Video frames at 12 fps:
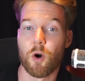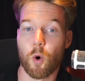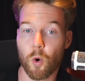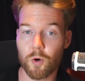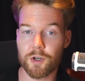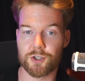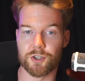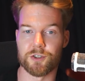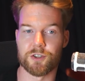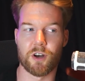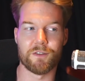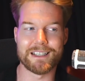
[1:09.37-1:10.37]

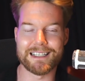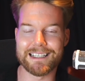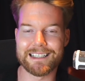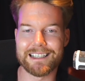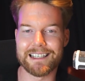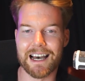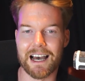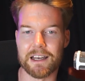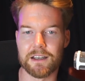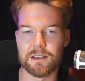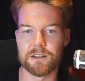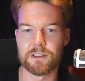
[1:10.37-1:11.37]
origins of the
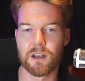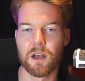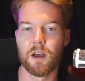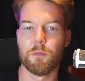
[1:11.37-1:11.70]
ikigai is.